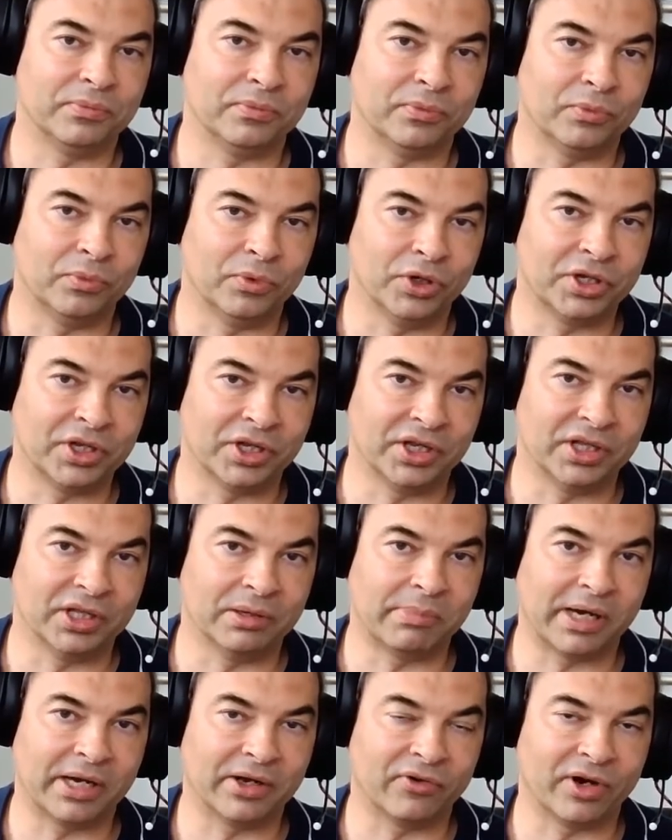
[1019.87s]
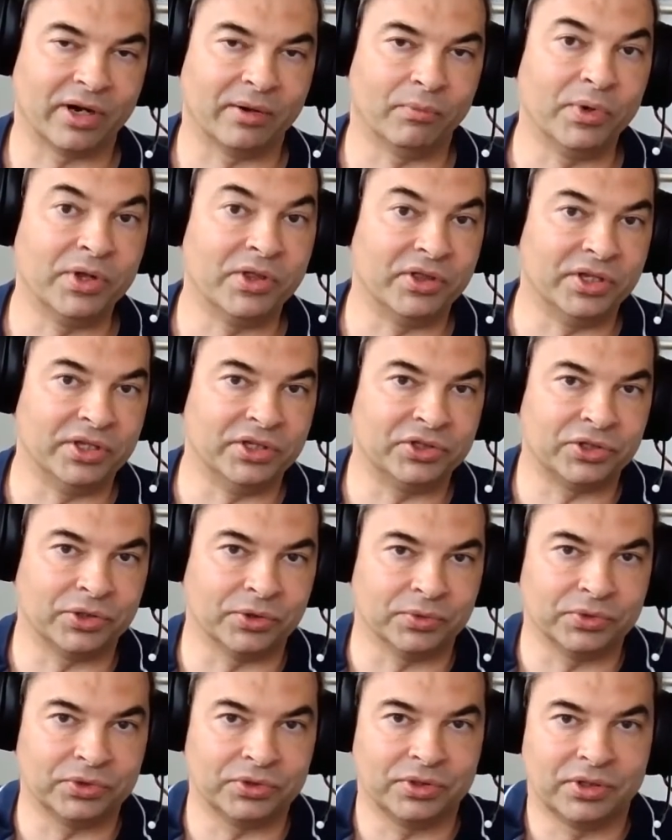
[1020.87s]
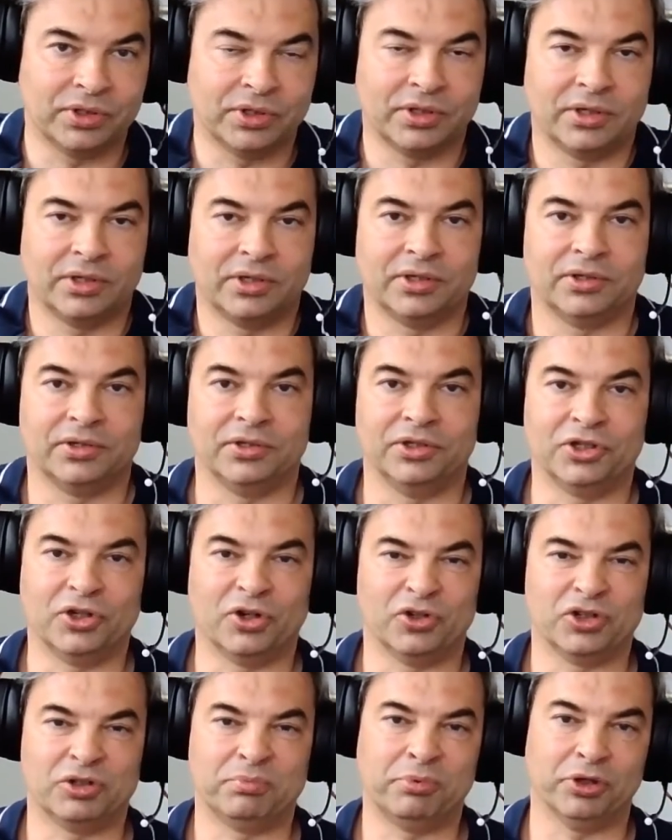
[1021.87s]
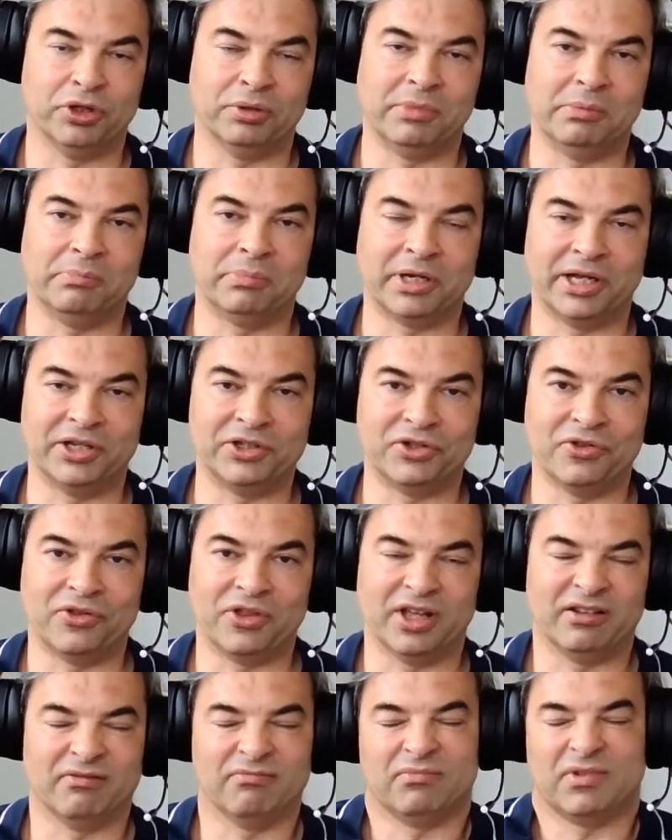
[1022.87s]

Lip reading: working in the background with these tools. You can't just put them in place and think,